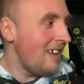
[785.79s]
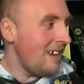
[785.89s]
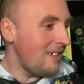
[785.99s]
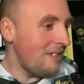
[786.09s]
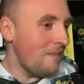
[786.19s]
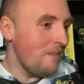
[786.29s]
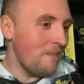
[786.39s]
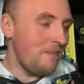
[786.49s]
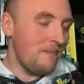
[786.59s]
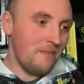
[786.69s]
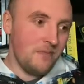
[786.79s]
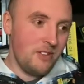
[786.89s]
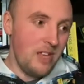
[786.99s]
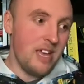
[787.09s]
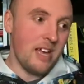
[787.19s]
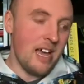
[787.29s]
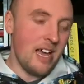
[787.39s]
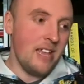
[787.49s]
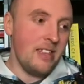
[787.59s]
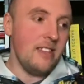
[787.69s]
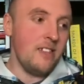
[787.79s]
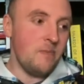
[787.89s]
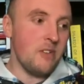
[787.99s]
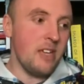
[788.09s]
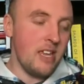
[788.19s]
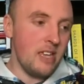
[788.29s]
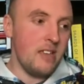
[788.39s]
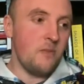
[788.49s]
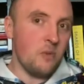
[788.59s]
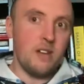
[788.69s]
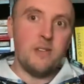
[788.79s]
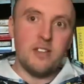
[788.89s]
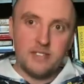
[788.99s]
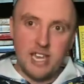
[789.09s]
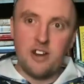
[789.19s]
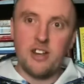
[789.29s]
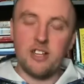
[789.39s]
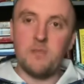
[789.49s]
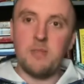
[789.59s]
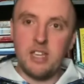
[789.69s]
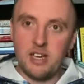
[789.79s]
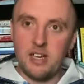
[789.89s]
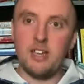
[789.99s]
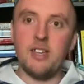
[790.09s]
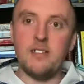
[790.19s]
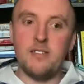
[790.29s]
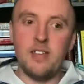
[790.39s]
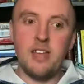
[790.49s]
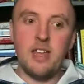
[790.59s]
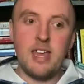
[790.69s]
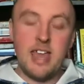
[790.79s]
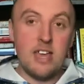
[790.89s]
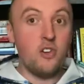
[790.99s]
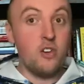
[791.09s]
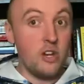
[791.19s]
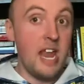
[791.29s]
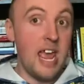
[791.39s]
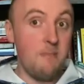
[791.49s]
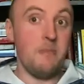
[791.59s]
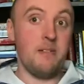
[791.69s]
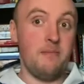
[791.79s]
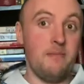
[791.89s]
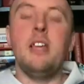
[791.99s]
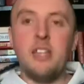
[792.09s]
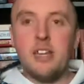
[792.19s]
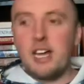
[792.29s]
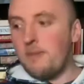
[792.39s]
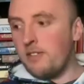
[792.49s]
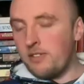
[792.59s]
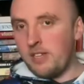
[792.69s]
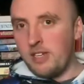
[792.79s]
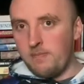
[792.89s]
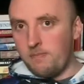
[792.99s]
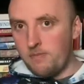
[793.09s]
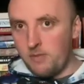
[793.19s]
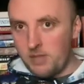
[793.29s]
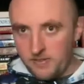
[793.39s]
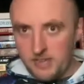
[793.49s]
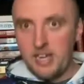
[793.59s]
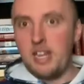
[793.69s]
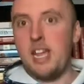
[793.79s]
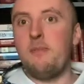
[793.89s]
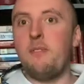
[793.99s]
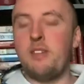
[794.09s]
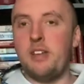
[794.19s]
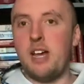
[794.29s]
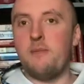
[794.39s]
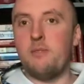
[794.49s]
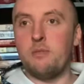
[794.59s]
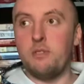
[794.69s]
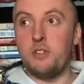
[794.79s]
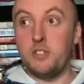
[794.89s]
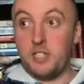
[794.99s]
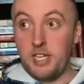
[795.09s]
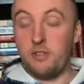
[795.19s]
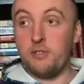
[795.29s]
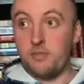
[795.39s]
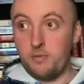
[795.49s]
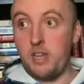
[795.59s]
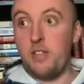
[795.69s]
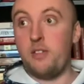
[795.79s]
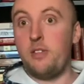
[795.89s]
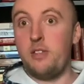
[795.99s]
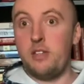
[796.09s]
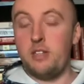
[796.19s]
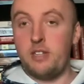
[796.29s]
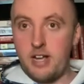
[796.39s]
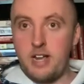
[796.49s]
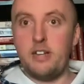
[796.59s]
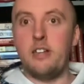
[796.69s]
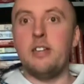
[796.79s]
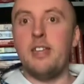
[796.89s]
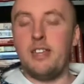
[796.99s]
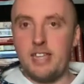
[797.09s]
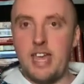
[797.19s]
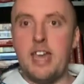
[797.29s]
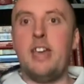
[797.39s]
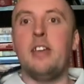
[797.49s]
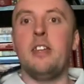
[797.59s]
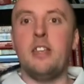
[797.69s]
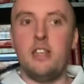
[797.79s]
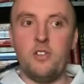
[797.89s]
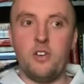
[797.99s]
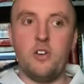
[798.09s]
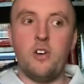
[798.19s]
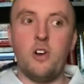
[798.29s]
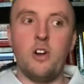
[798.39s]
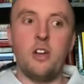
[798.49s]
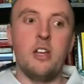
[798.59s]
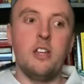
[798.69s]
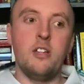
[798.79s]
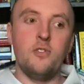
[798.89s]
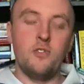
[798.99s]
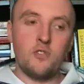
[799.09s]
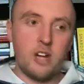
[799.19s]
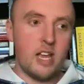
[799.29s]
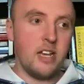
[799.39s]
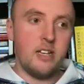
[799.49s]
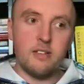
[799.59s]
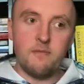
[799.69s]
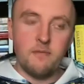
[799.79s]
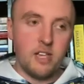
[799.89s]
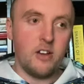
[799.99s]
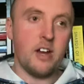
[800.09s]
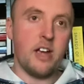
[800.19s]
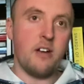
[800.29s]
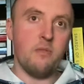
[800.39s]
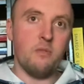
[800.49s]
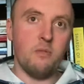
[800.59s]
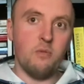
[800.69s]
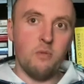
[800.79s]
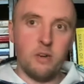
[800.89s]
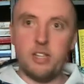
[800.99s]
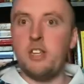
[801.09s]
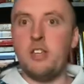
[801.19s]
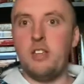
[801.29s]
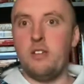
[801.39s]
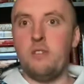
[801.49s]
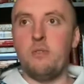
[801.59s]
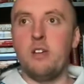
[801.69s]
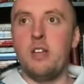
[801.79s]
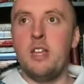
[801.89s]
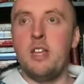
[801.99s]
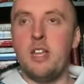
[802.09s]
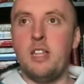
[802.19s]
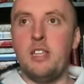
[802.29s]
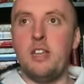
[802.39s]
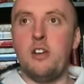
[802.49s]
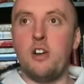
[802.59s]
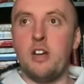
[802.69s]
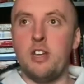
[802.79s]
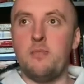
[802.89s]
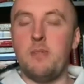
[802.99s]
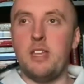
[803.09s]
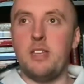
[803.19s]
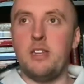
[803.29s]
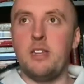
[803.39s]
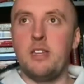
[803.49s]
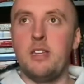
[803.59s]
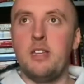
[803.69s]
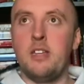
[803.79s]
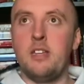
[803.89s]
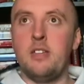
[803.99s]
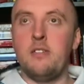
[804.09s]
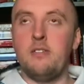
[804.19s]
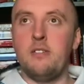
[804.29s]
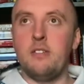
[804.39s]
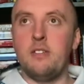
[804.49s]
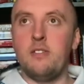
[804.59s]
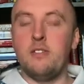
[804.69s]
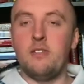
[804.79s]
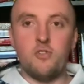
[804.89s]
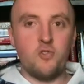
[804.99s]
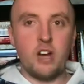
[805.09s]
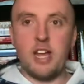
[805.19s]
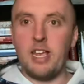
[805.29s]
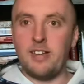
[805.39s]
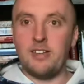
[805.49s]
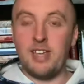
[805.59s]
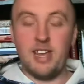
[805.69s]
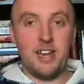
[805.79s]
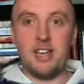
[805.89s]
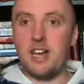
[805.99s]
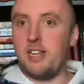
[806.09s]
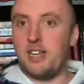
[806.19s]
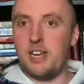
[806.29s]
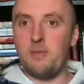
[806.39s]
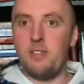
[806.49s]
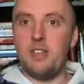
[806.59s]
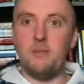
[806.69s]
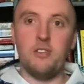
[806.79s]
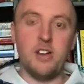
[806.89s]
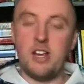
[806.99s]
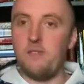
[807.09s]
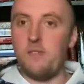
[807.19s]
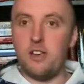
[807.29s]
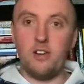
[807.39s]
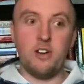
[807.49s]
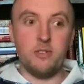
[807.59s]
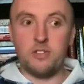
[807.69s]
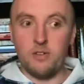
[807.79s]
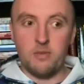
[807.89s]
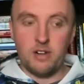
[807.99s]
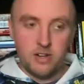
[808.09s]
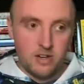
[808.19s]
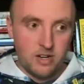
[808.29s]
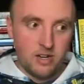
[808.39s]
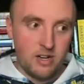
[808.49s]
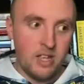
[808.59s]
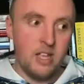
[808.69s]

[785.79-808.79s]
I think this book is one of his scariest because it could happen. And then, obviously, the second half of the novel deals with Donna and Tad in the car trying to figure out what to do, and then her husband trying to get in contact with them and trying to figure out what's going on.